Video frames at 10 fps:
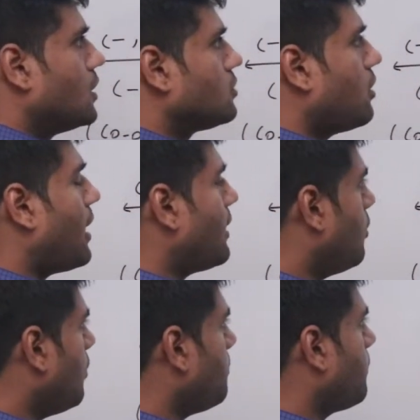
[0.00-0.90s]
So I
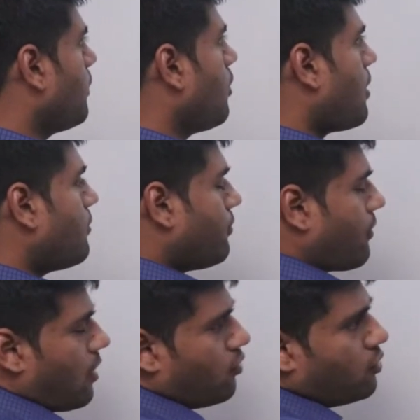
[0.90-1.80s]
hope you have
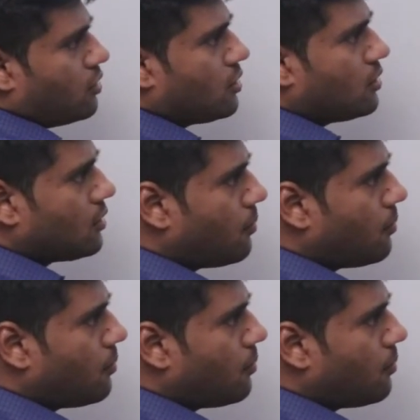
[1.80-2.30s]
found the